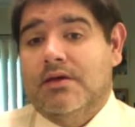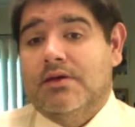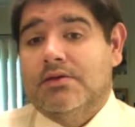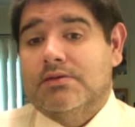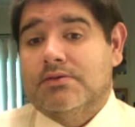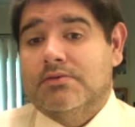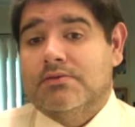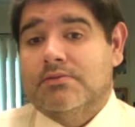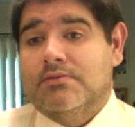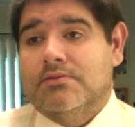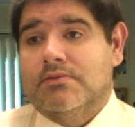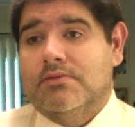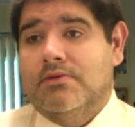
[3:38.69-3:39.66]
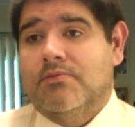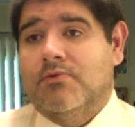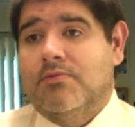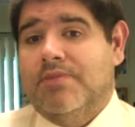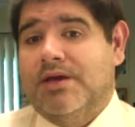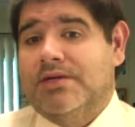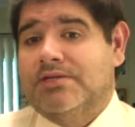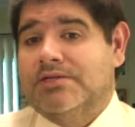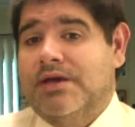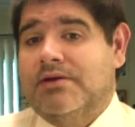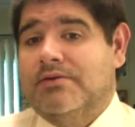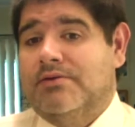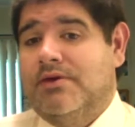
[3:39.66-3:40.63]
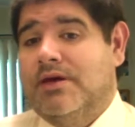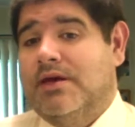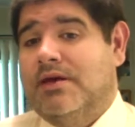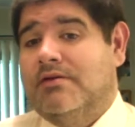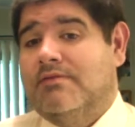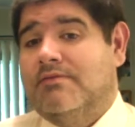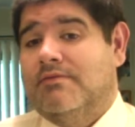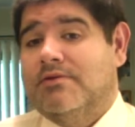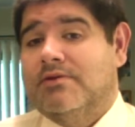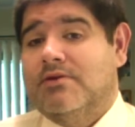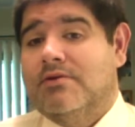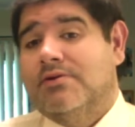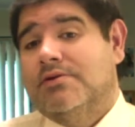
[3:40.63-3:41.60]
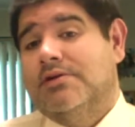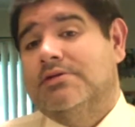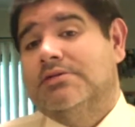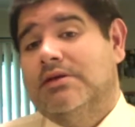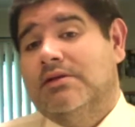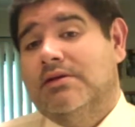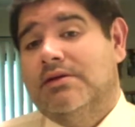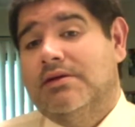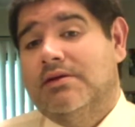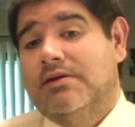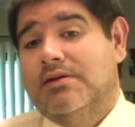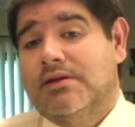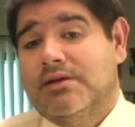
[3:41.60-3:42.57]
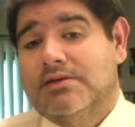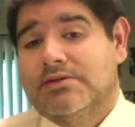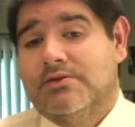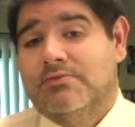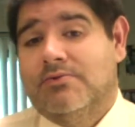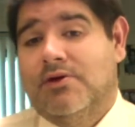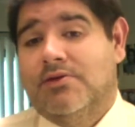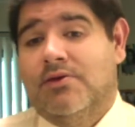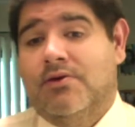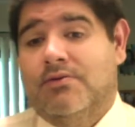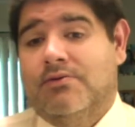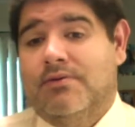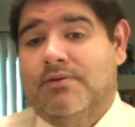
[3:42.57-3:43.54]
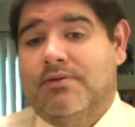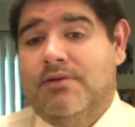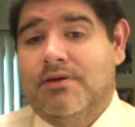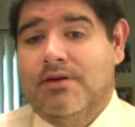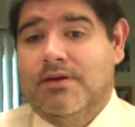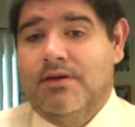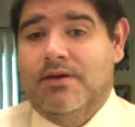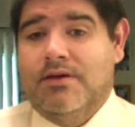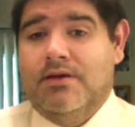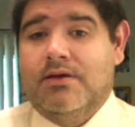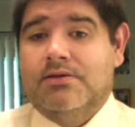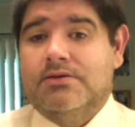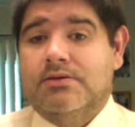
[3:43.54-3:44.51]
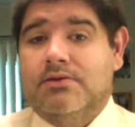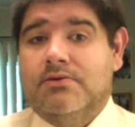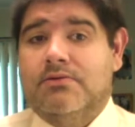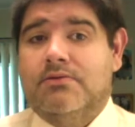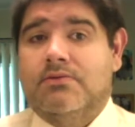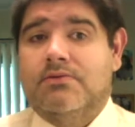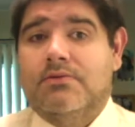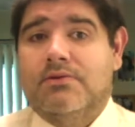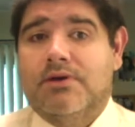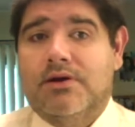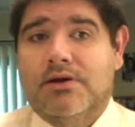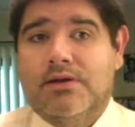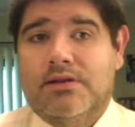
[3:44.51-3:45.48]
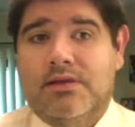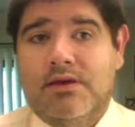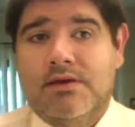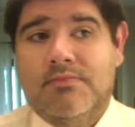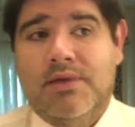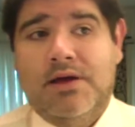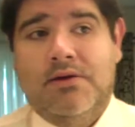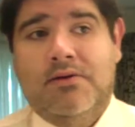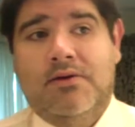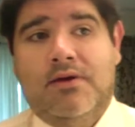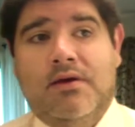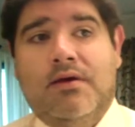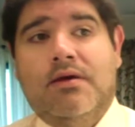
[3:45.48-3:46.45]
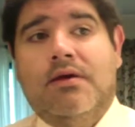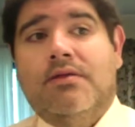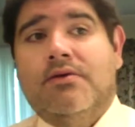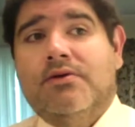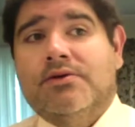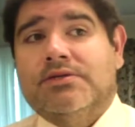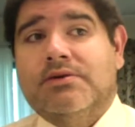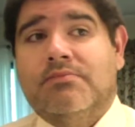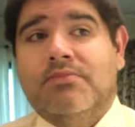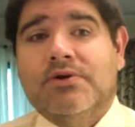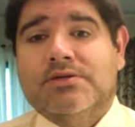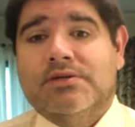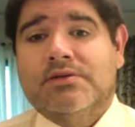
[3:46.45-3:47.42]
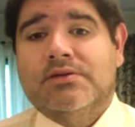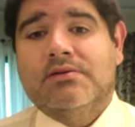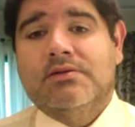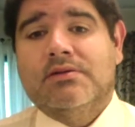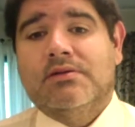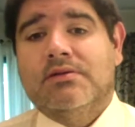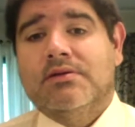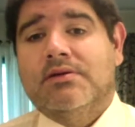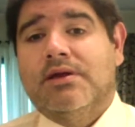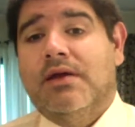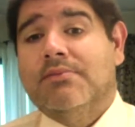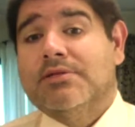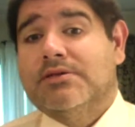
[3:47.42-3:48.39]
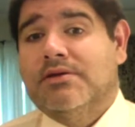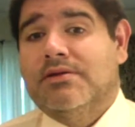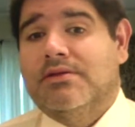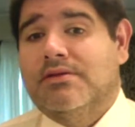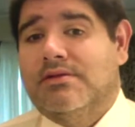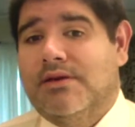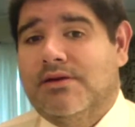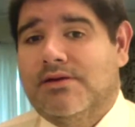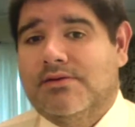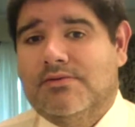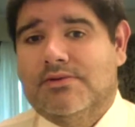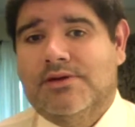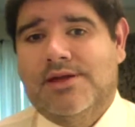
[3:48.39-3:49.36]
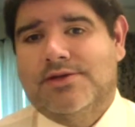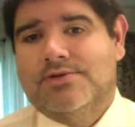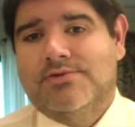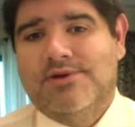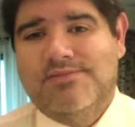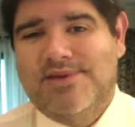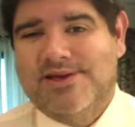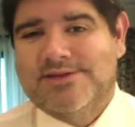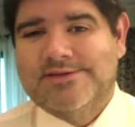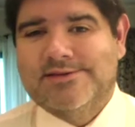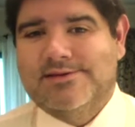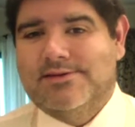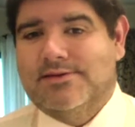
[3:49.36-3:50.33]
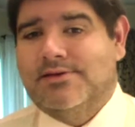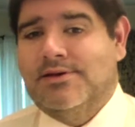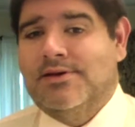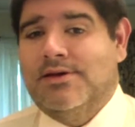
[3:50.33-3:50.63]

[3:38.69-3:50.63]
So the more page count you have, it's harder to sell it unless you're well known. So think about, there are some books on Amazon that are only like 20 pages long